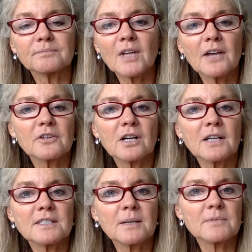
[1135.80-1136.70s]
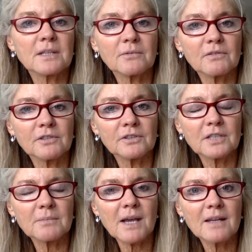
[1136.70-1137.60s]
other concepts that we've learned
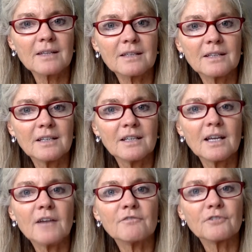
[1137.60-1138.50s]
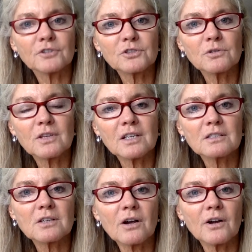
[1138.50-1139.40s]
in math. At first you think
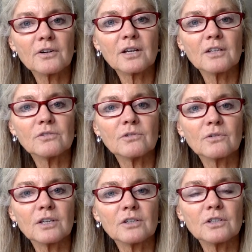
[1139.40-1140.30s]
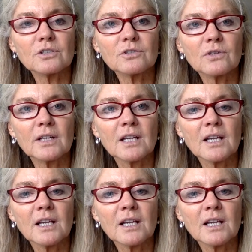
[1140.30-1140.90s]
it's hard and you don't think you can do it.